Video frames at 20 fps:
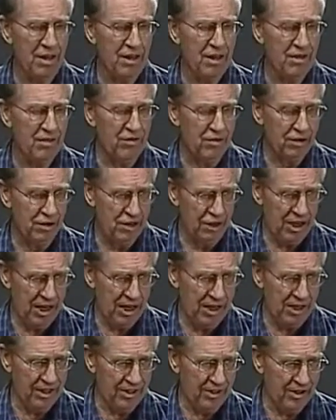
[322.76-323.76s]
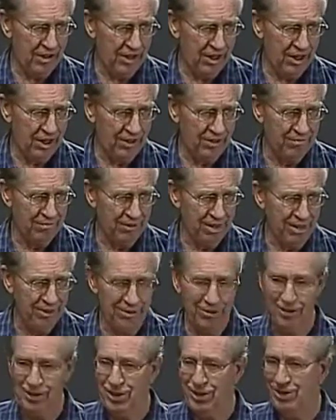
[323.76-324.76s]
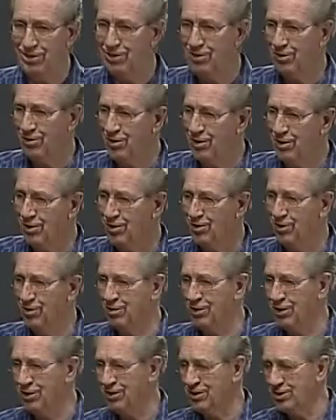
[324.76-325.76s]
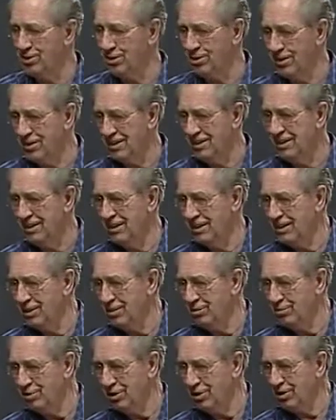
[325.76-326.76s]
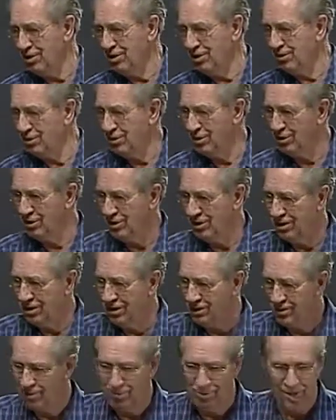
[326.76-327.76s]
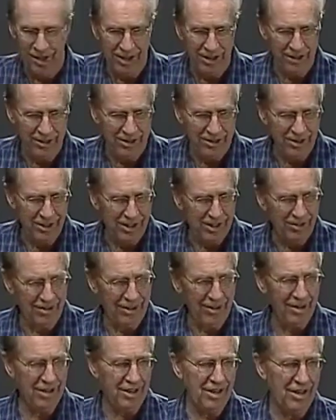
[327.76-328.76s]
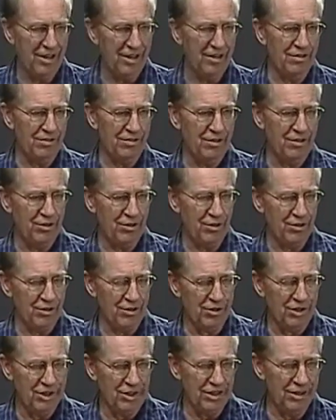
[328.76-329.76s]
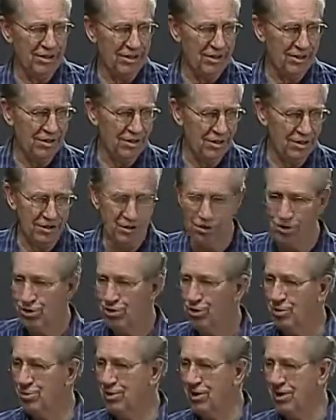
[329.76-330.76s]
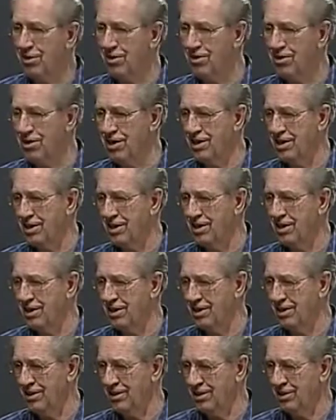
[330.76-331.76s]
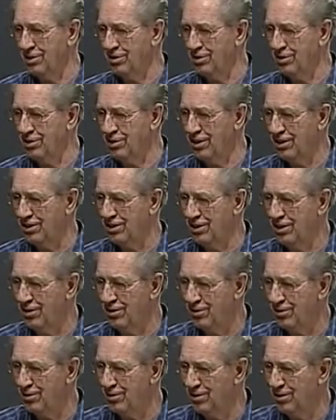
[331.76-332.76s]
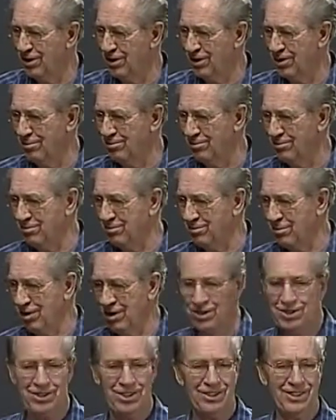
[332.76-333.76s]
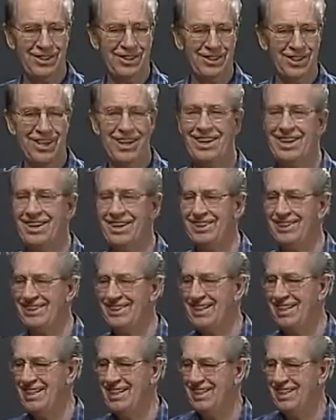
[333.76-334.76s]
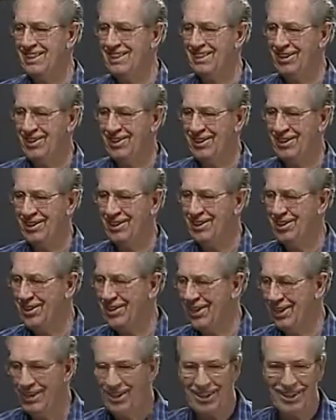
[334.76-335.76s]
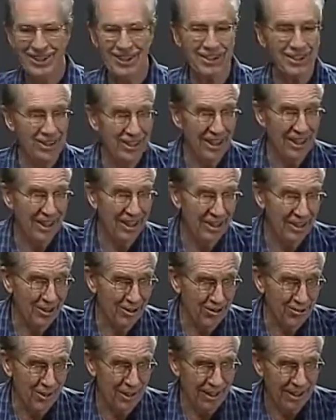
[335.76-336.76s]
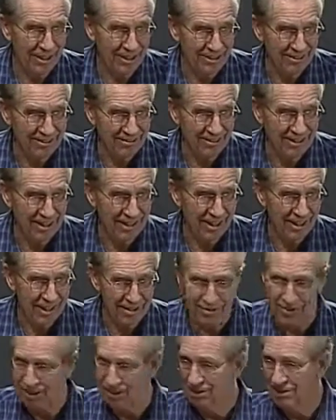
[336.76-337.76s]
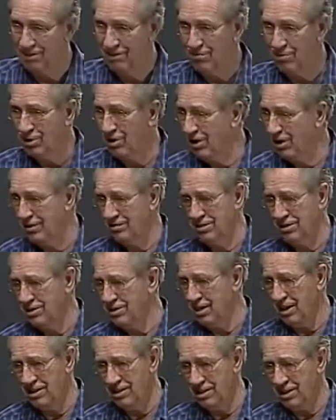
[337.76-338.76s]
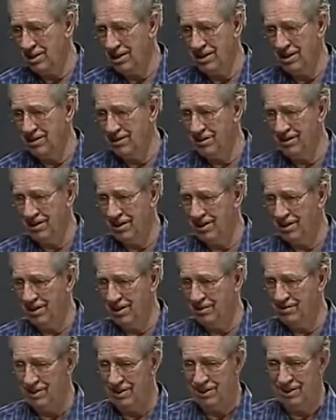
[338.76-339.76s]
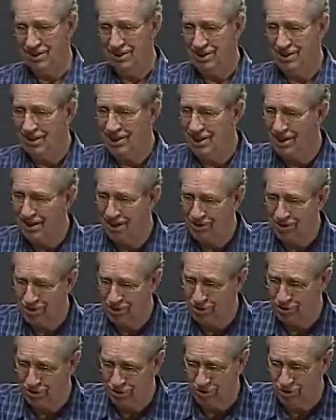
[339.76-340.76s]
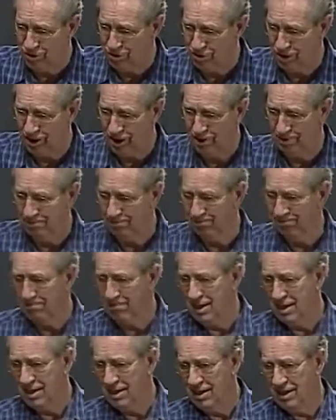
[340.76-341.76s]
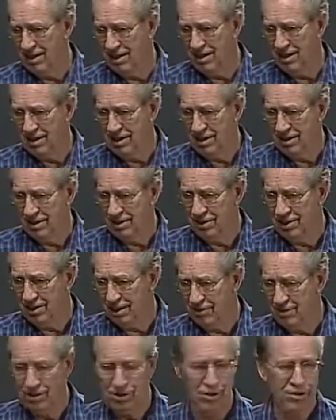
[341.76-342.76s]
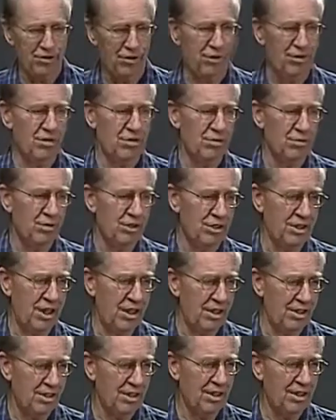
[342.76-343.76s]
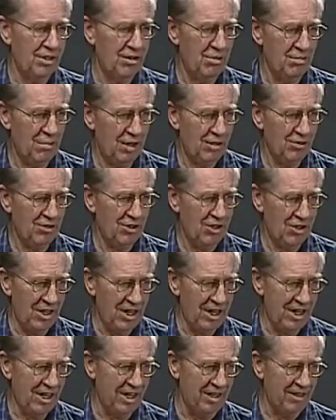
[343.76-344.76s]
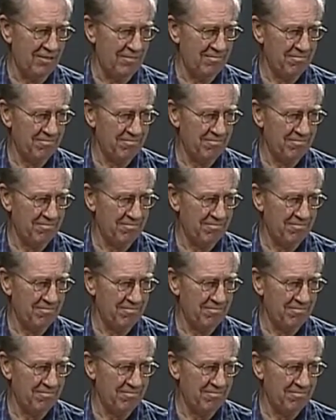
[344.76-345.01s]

for Zion's sake. Now again, I always sort of put the onus on hymn writers, how they have totally disturbed our thinking a lot of things. You sing the old hymn, Marching to Zion, and you get the idea that Zion is what? Heaven. Well, Zion is not heaven. Zion is Jerusalem. David's throne was on Mount Zion.